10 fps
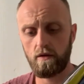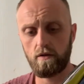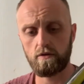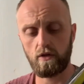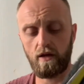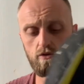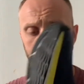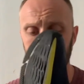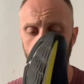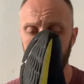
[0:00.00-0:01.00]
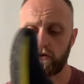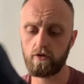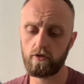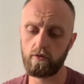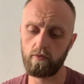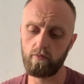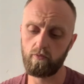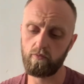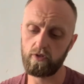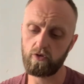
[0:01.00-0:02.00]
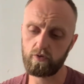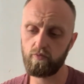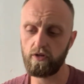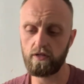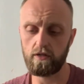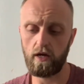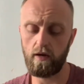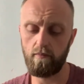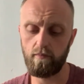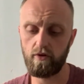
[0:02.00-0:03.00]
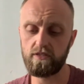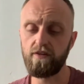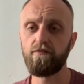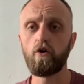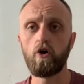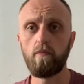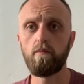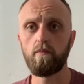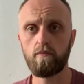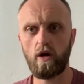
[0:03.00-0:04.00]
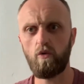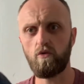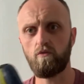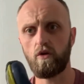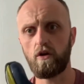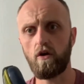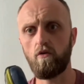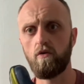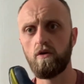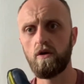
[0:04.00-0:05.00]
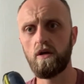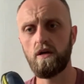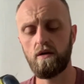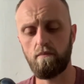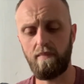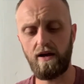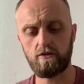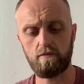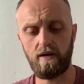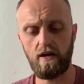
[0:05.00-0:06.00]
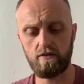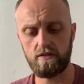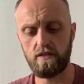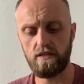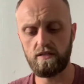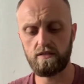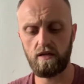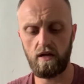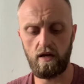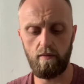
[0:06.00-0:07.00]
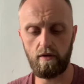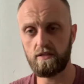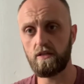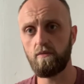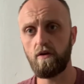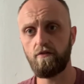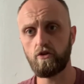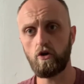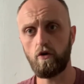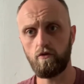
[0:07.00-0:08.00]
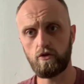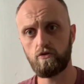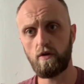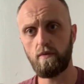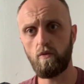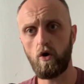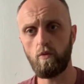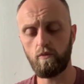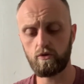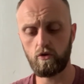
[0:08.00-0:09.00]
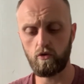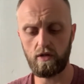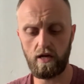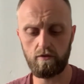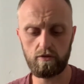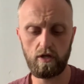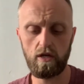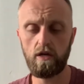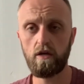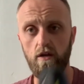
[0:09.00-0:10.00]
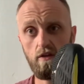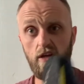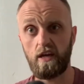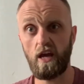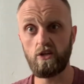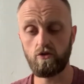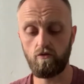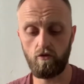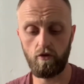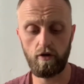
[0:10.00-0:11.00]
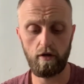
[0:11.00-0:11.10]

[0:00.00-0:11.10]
So the outsole's pretty good. The midsole's pretty firm. I wouldn't want to go miles and miles in these. Like I said, they're mainly for short runs, treadmill warm-ups, cool downs, and the occasional run.